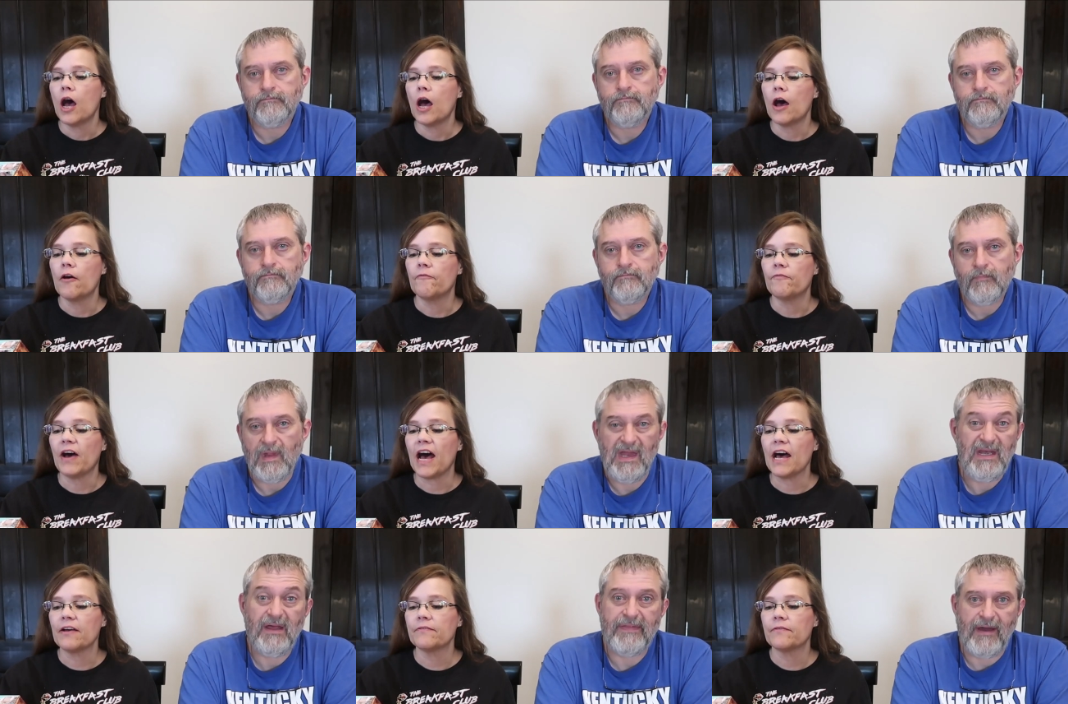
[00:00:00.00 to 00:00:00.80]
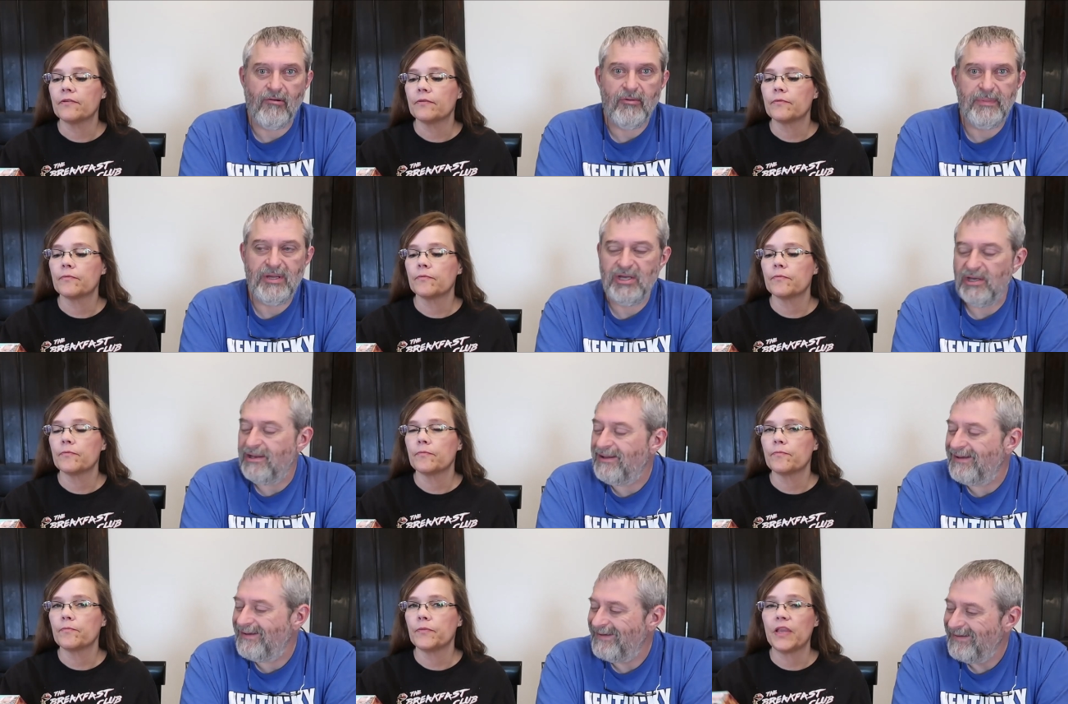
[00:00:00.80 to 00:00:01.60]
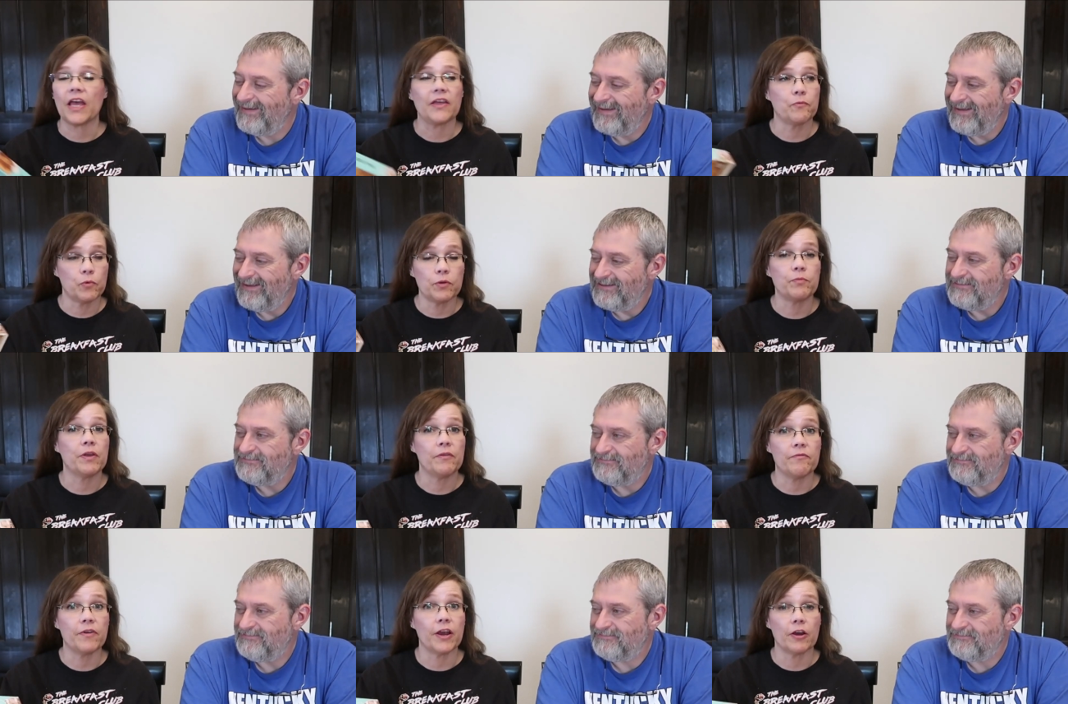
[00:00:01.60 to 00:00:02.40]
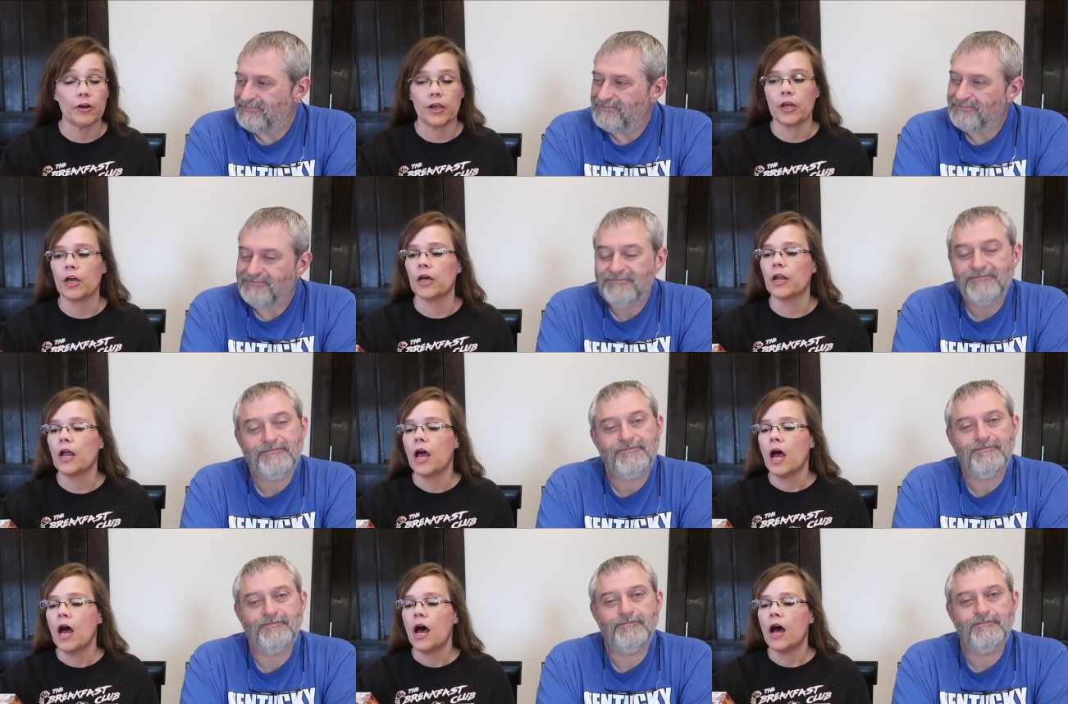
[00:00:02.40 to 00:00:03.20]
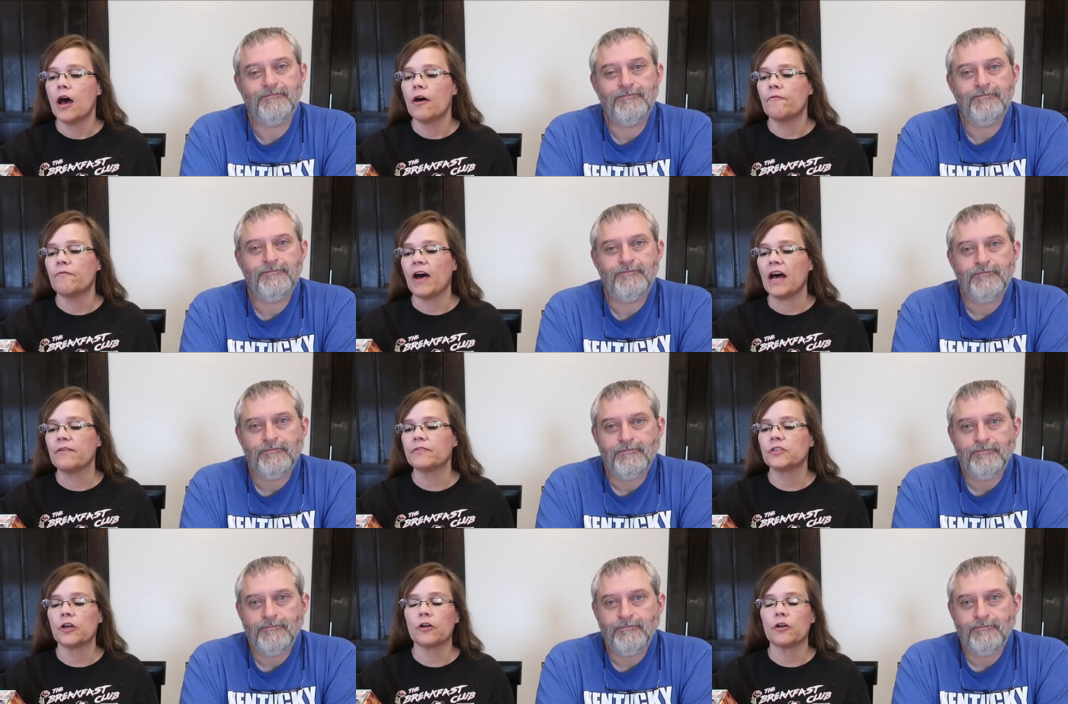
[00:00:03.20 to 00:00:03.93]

Speaker 1: Uh, five, yeah, that would be good. Yeah, it would be very good. Uh, five